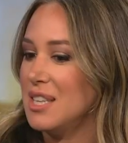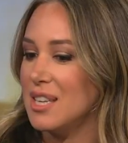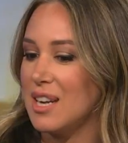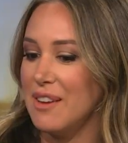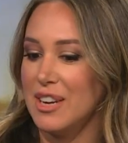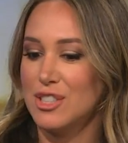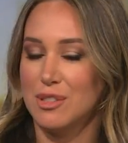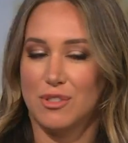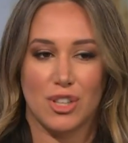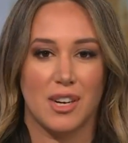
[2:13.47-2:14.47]
And I've
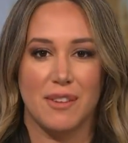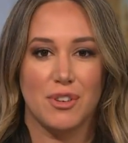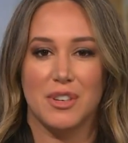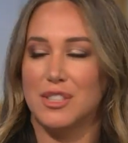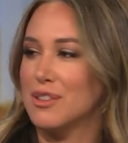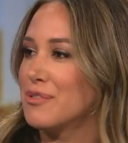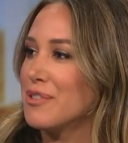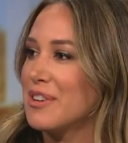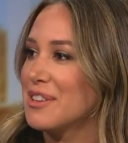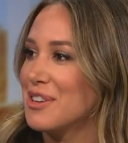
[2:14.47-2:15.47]
actually, Sean and I've known each other for a
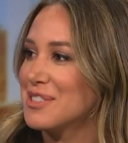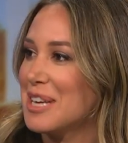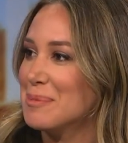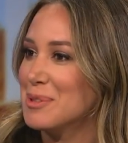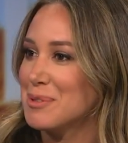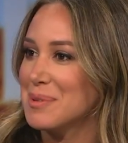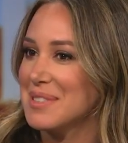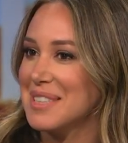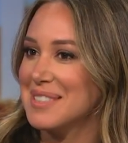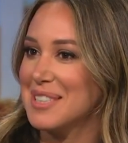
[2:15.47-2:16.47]
very long time too, so it's
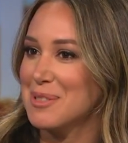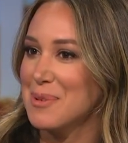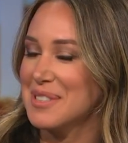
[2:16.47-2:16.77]
nice to get to work